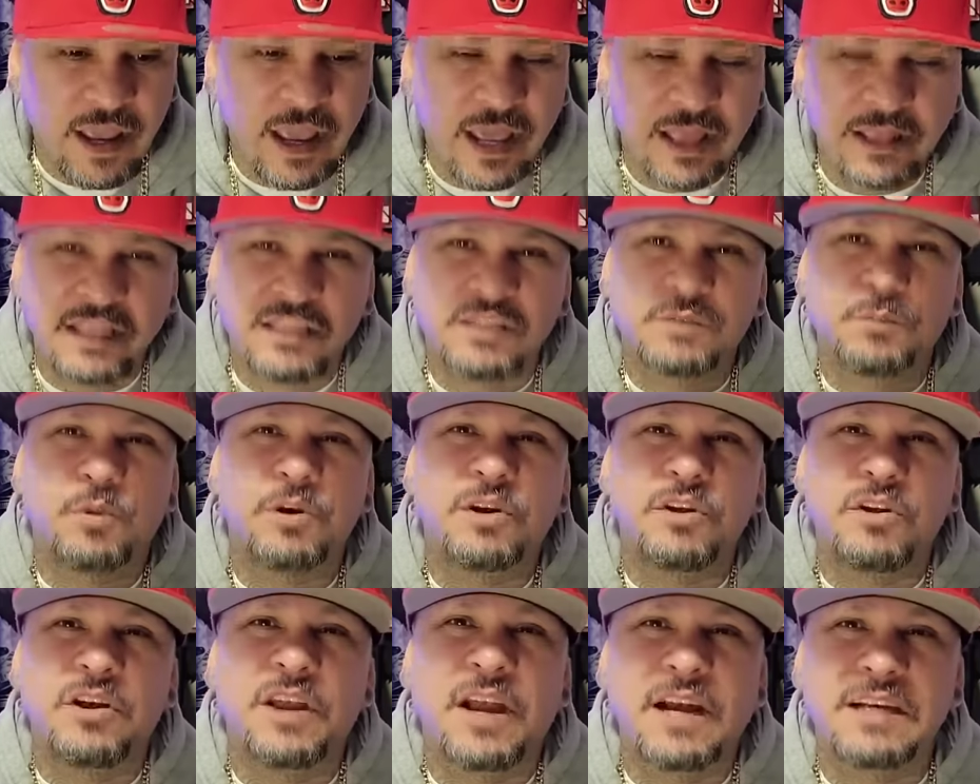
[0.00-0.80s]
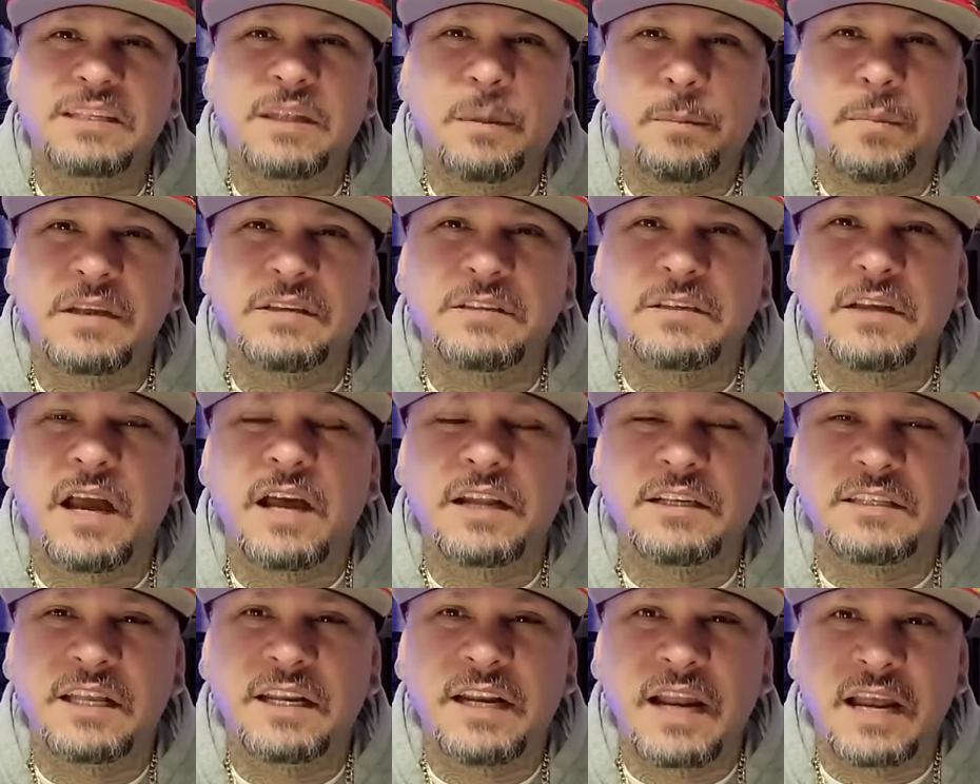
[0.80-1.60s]
And that's bringing you guys the best
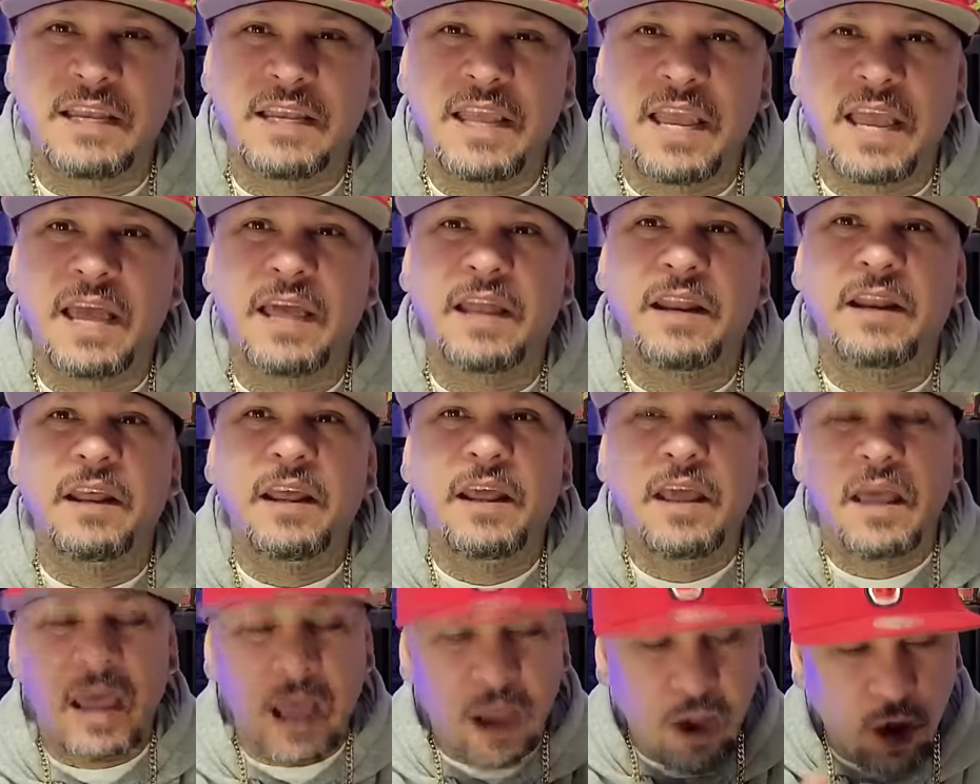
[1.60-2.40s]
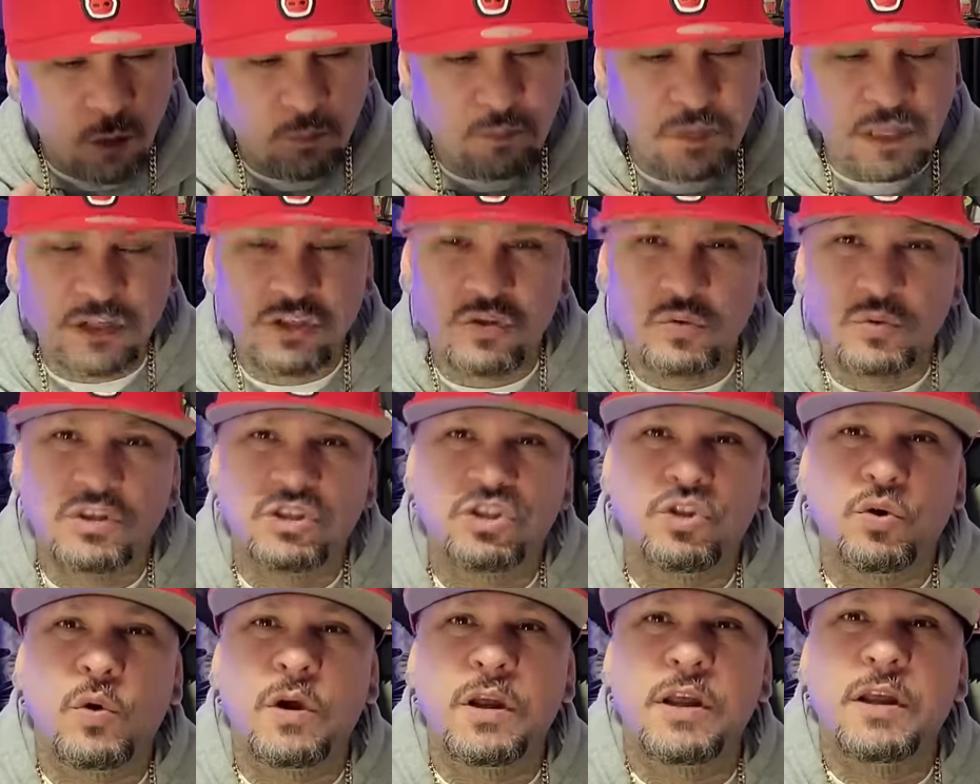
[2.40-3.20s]
content I can. I hope that you
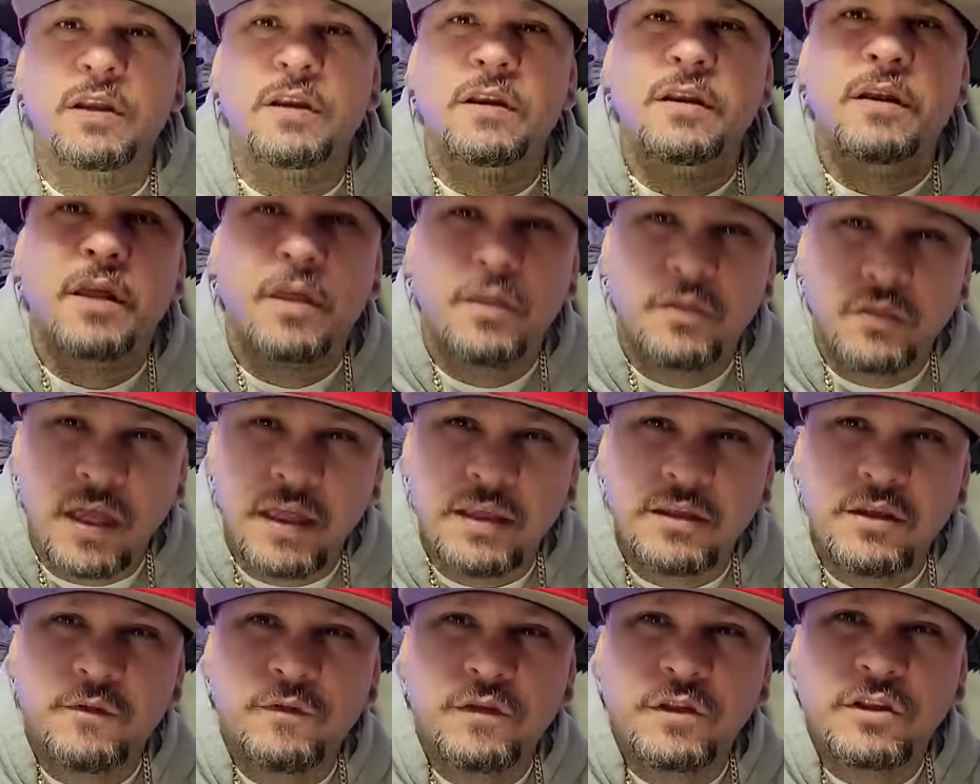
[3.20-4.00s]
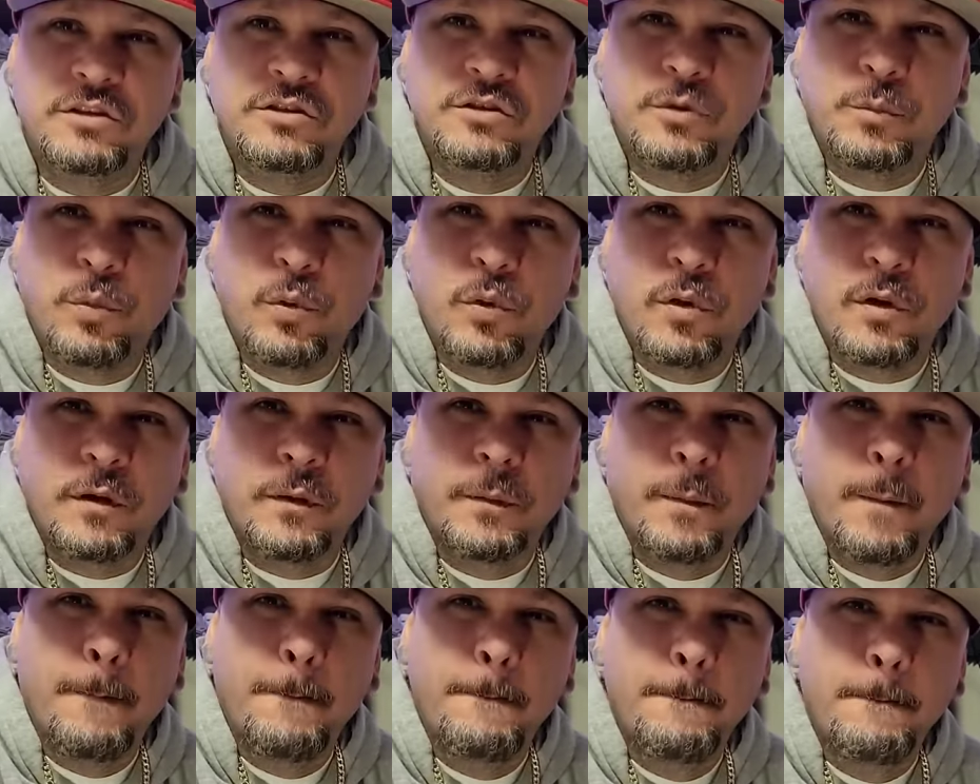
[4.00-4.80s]
enjoy it. Thank you for the
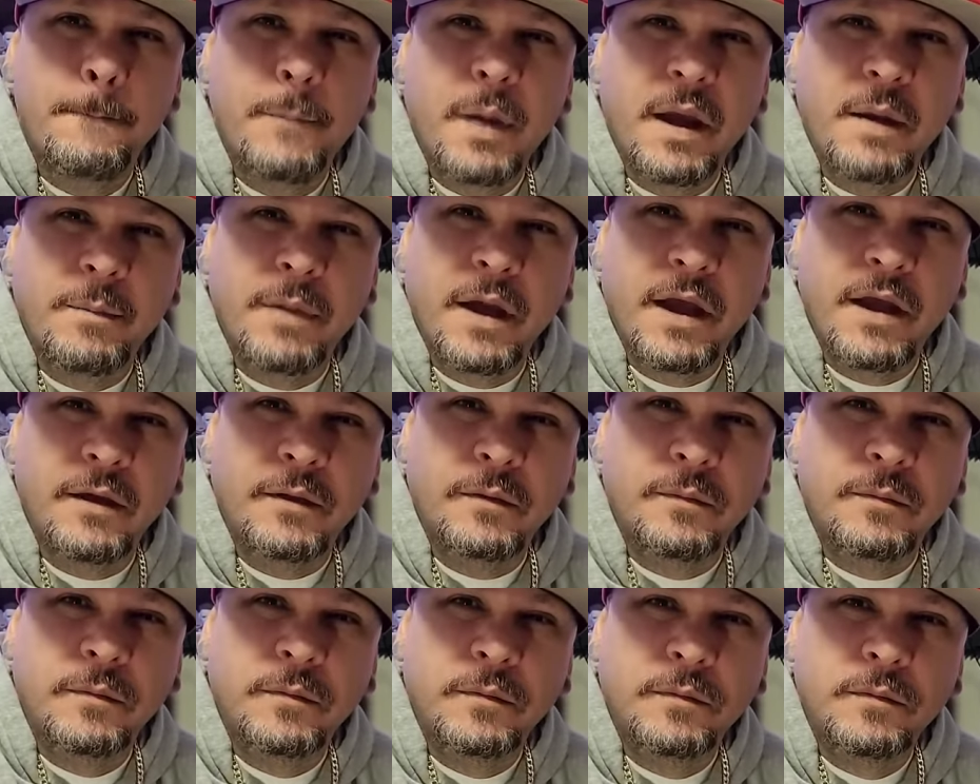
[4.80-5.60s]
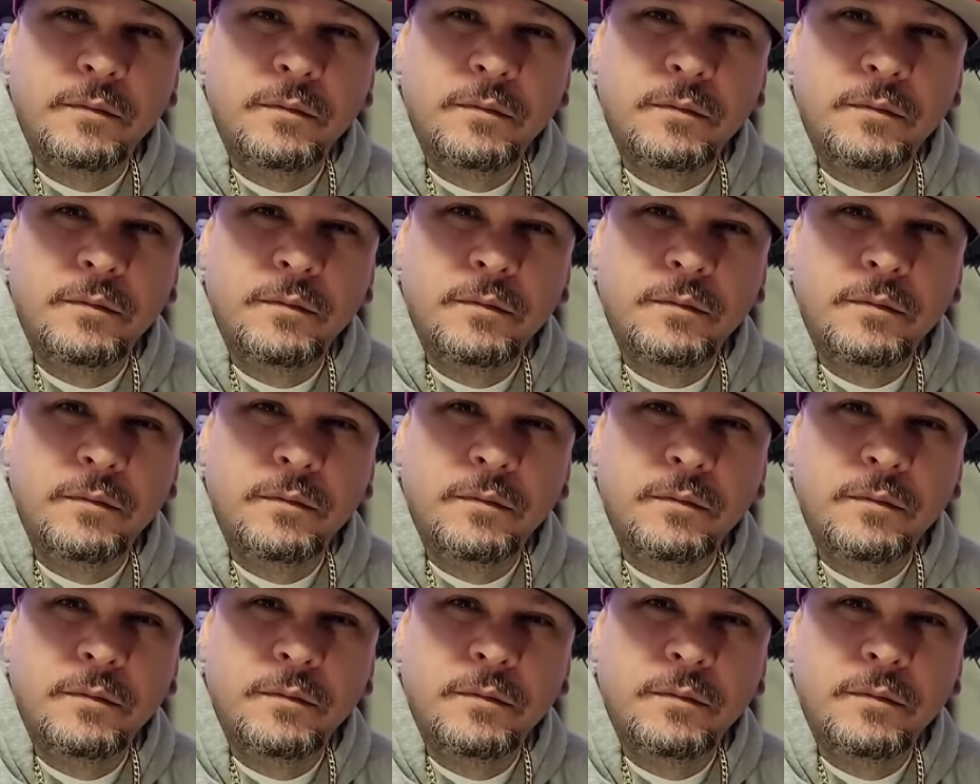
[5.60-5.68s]
support. Bang, bang.